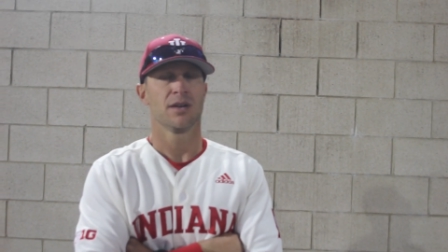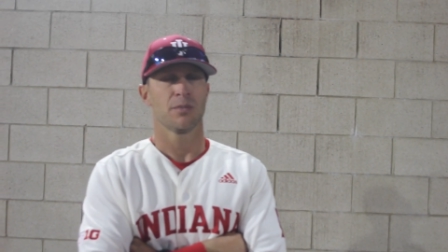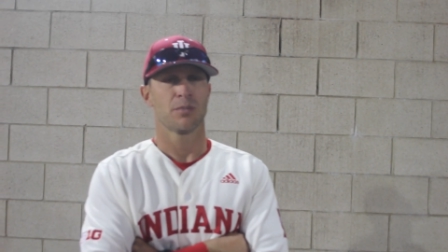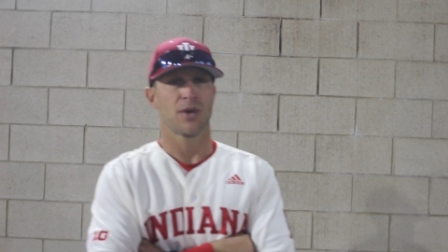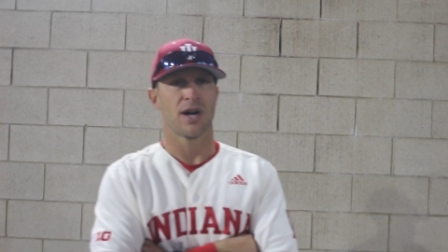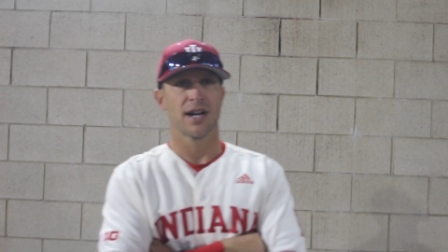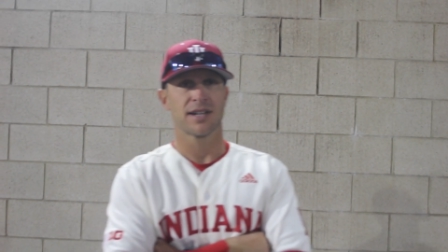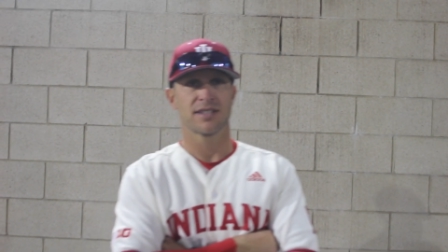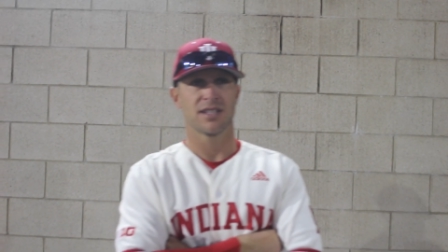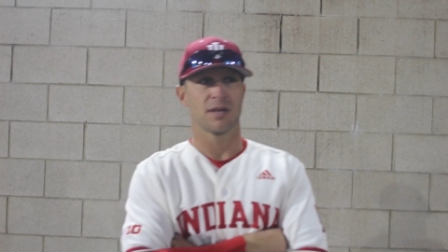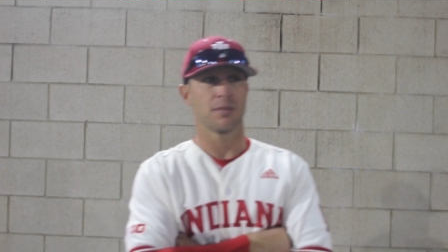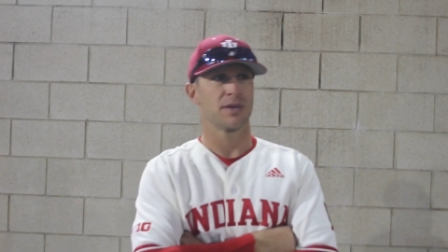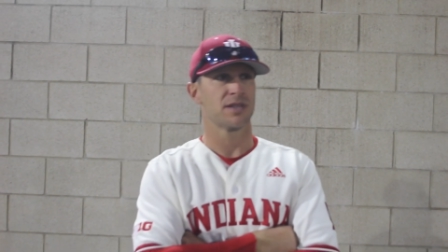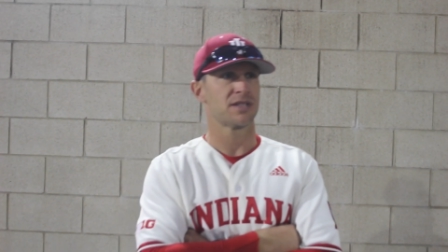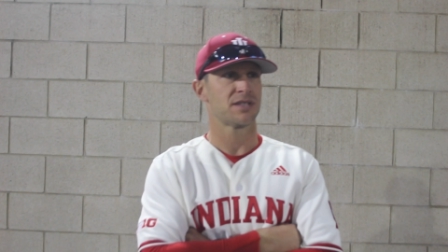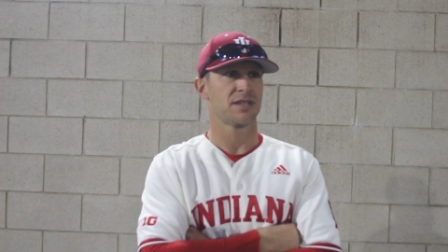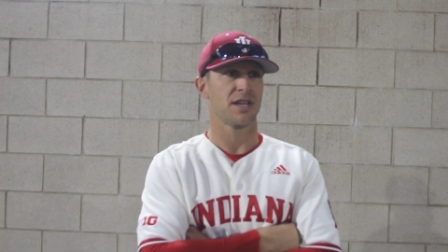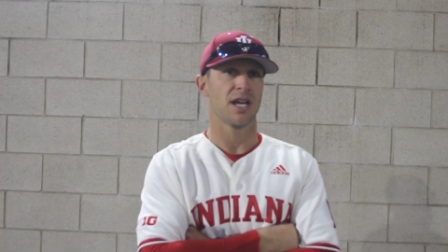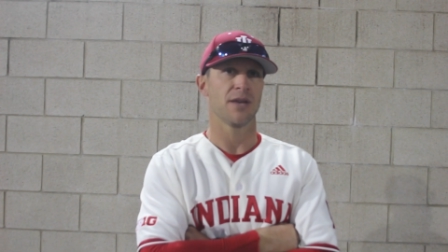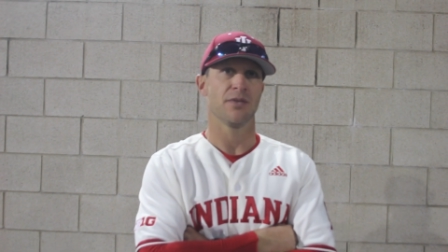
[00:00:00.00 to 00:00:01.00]
Brock Tibbetts
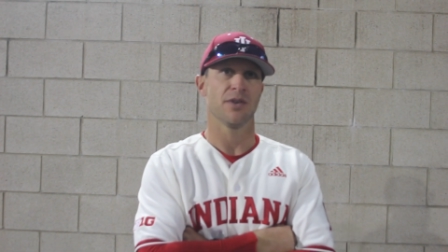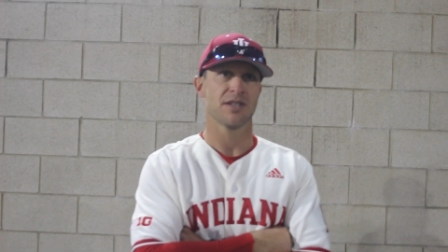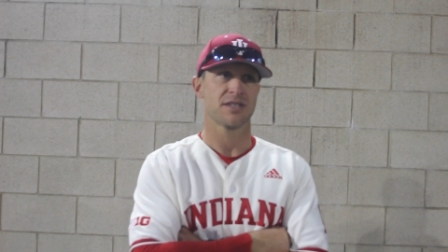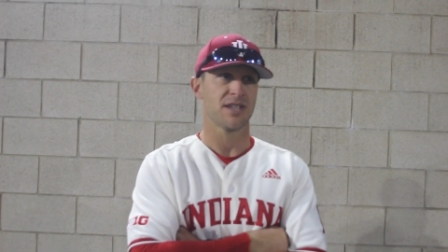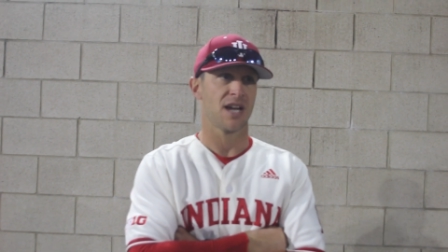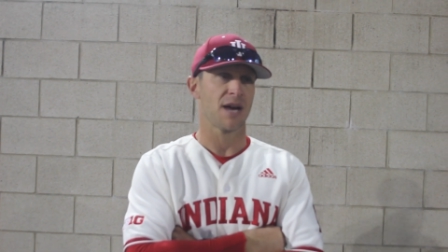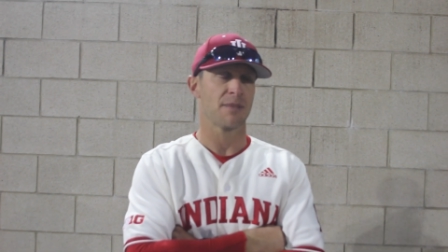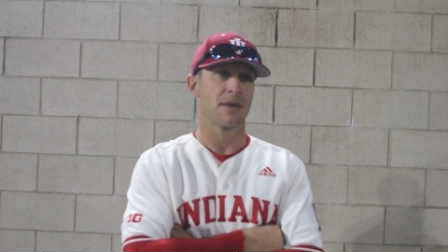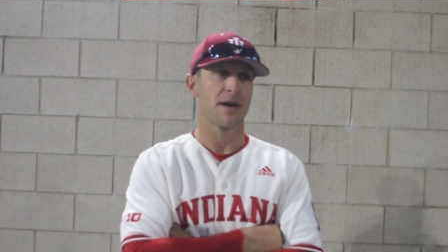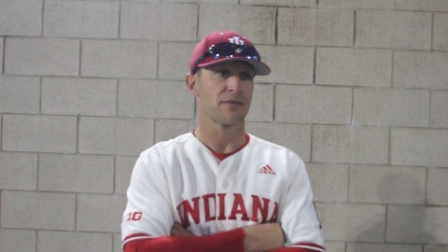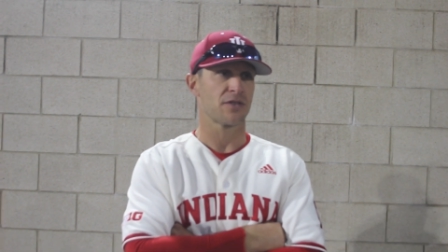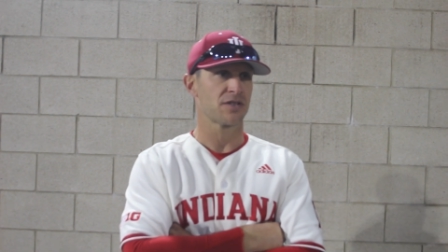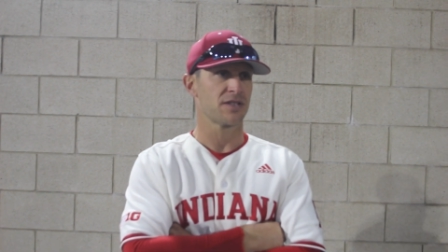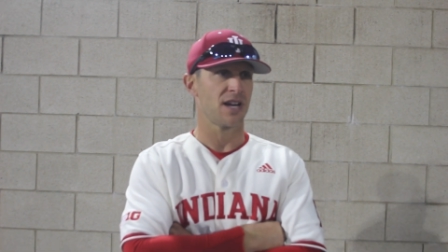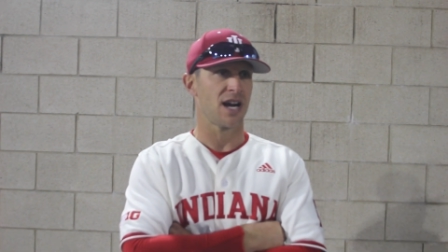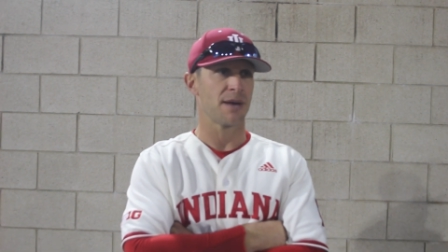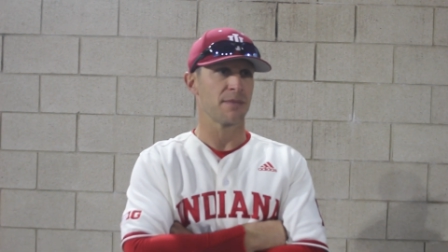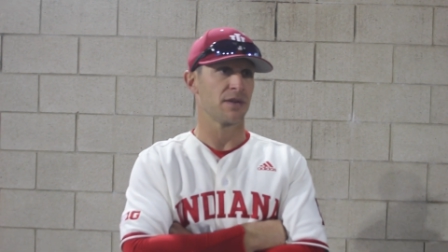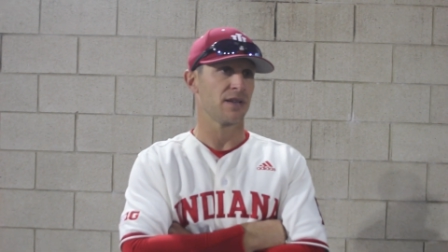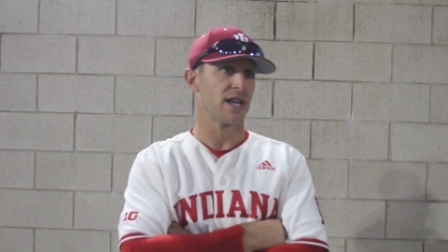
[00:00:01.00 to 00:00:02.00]
save us time after
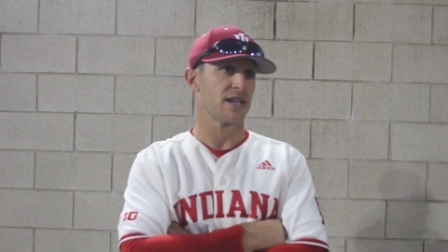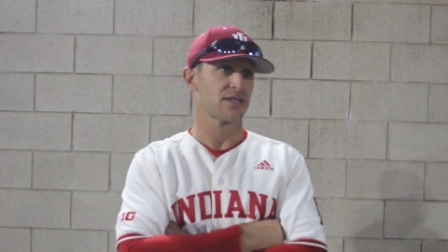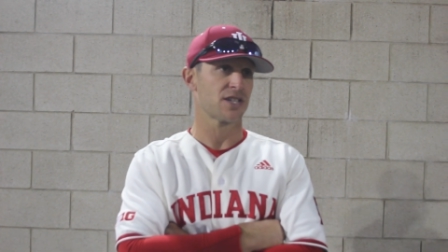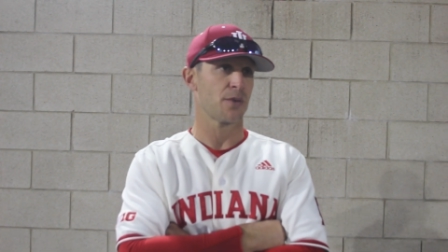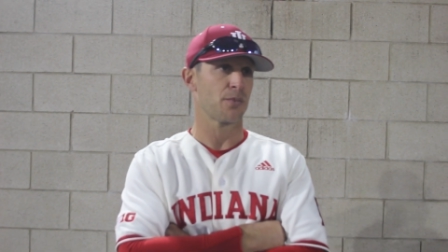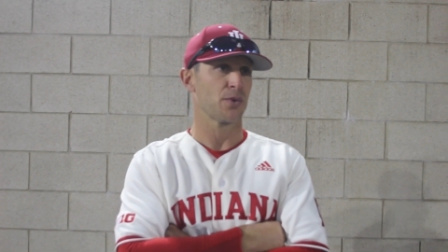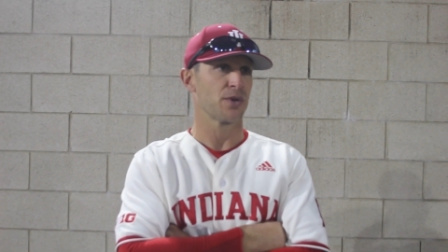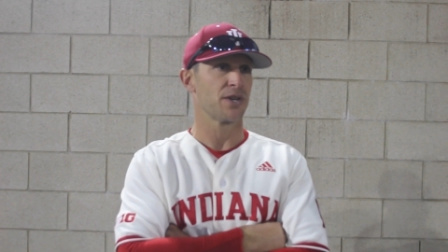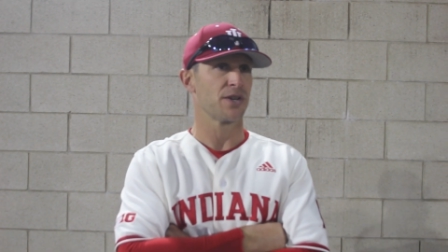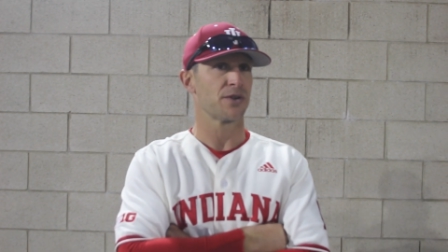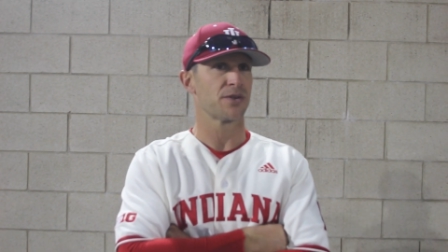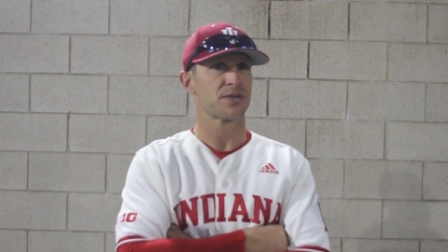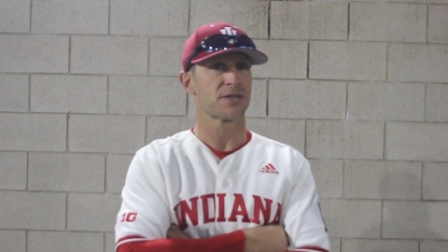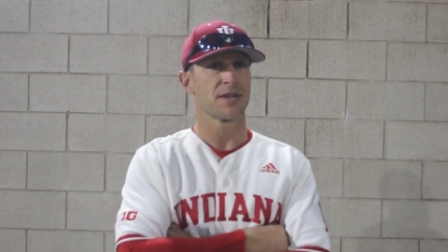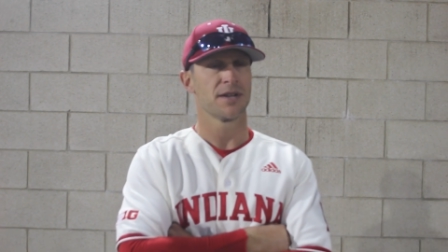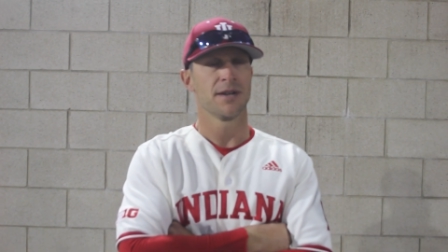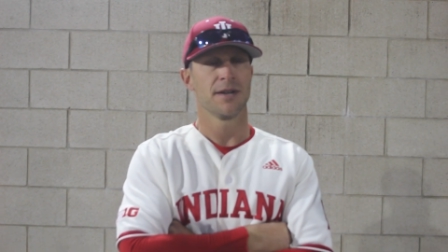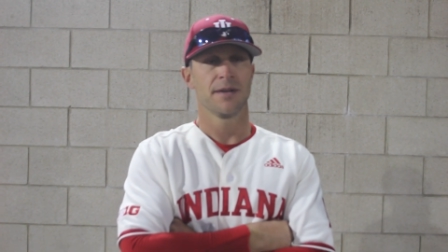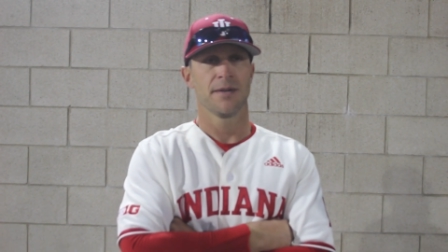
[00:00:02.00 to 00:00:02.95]
time the last couple of years.